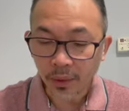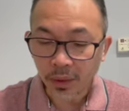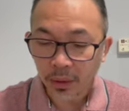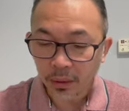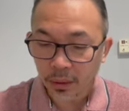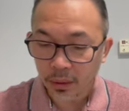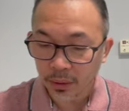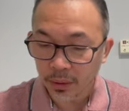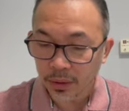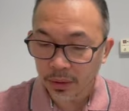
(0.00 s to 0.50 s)

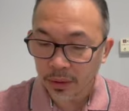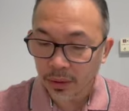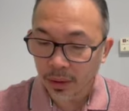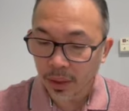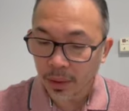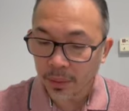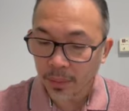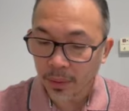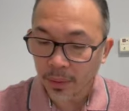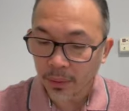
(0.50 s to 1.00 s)
So
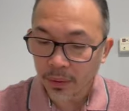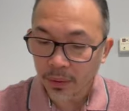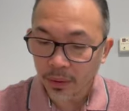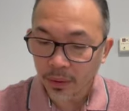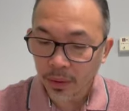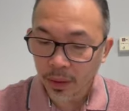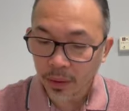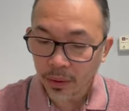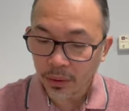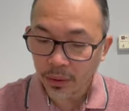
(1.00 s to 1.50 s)
describe how you
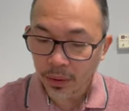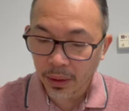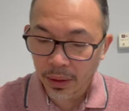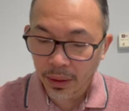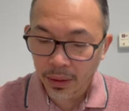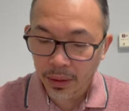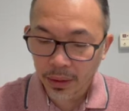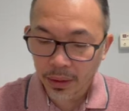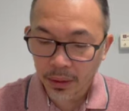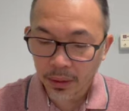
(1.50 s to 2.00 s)

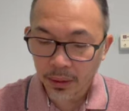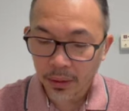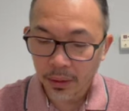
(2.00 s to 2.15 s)
recognize